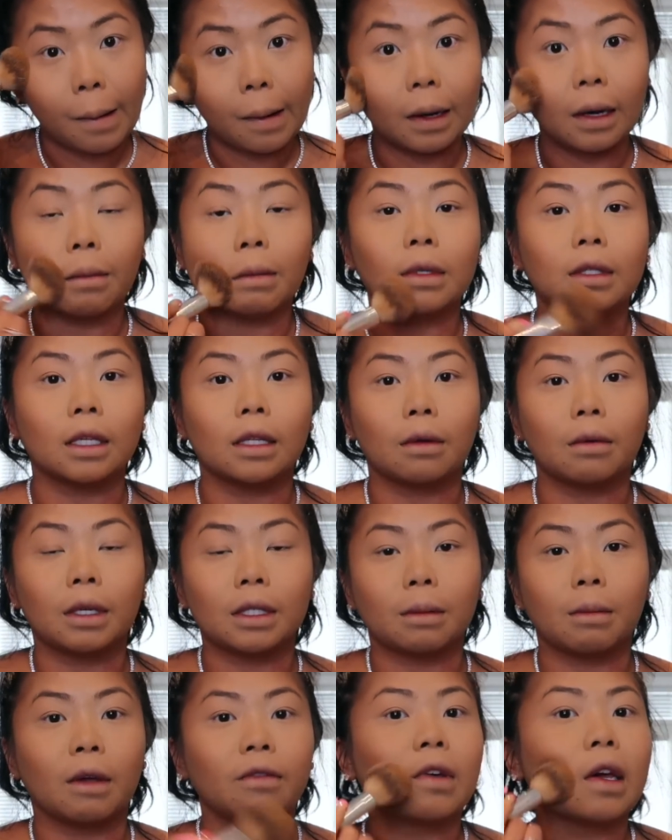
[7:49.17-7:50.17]
And I'm gonna set the
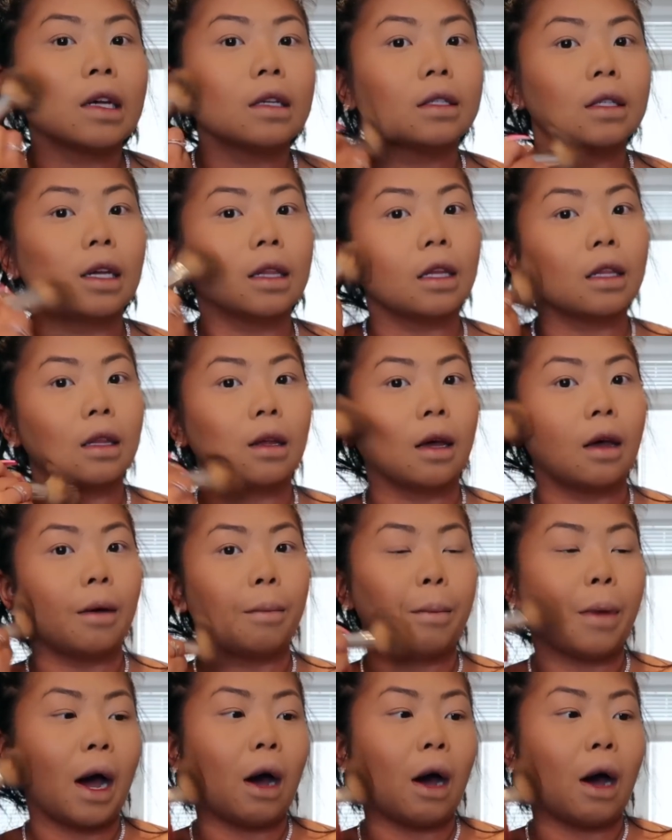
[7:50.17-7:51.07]
rest of my face. And then the